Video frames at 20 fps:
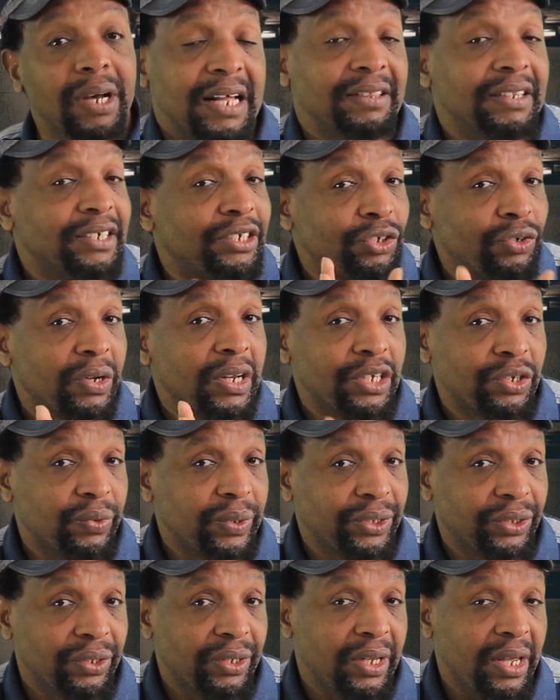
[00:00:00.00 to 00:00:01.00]
and this knowledge
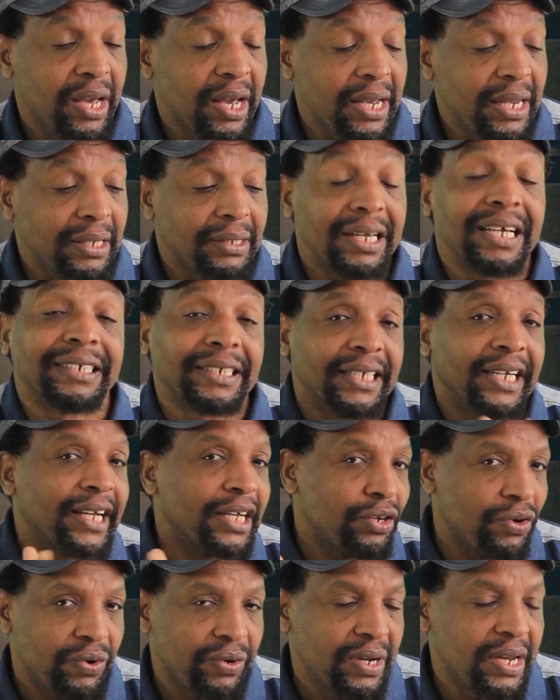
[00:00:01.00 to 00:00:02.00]
question here is a
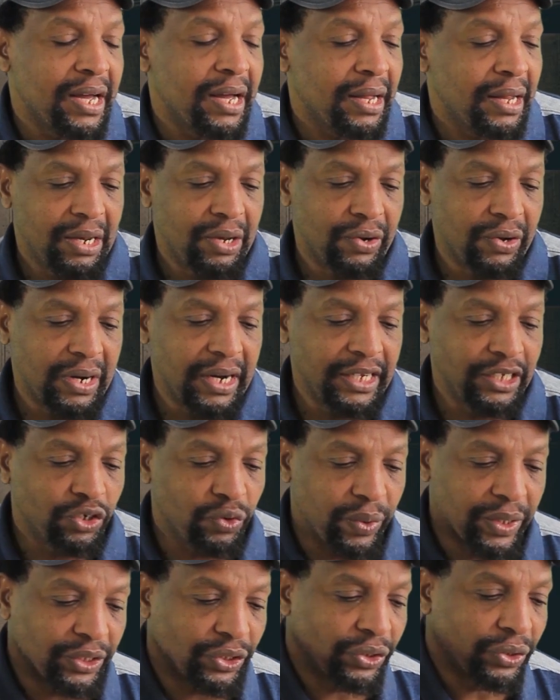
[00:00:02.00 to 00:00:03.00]
second order knowledge
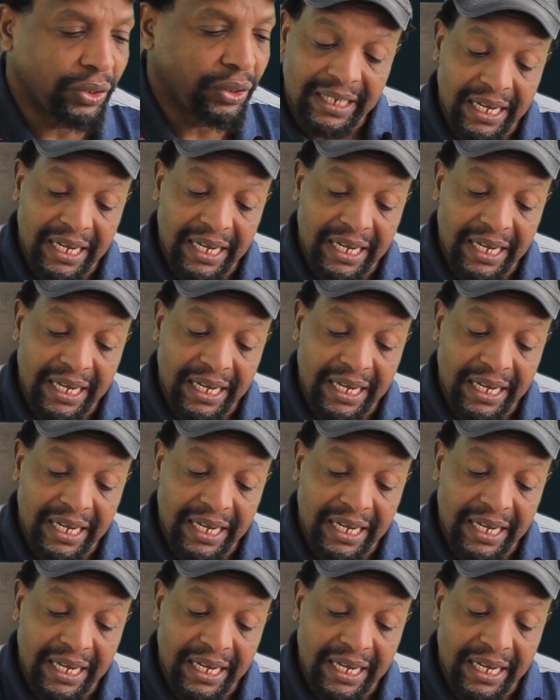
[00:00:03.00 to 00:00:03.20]
question.